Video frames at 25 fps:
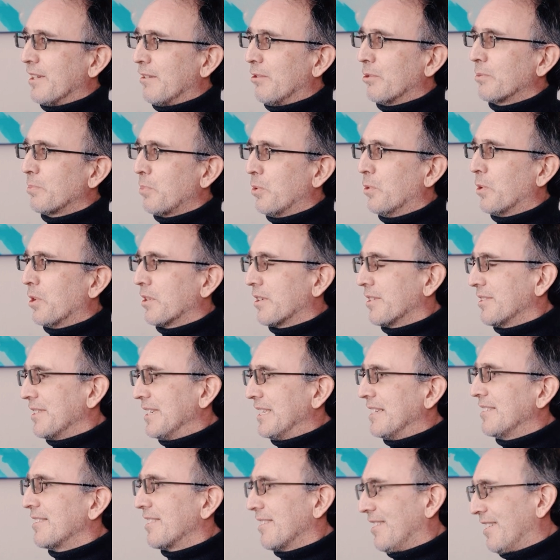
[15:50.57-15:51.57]

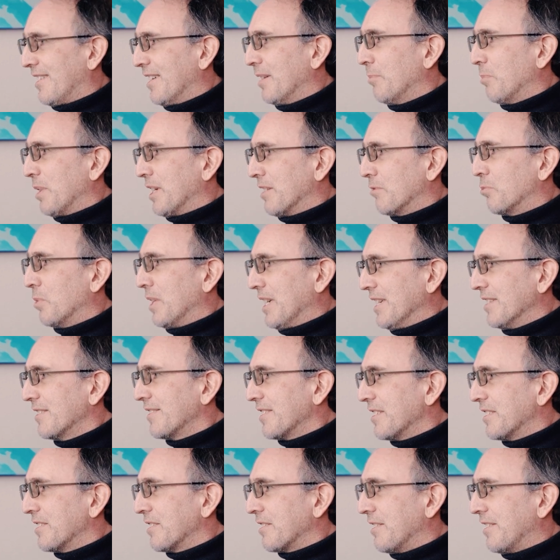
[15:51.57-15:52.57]
downported in time and
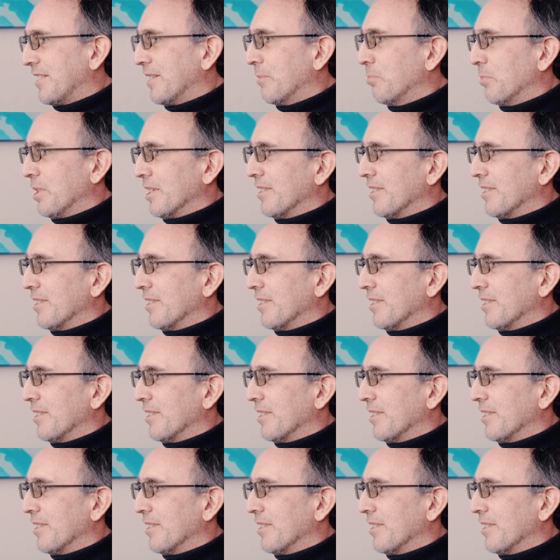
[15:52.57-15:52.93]
released in time.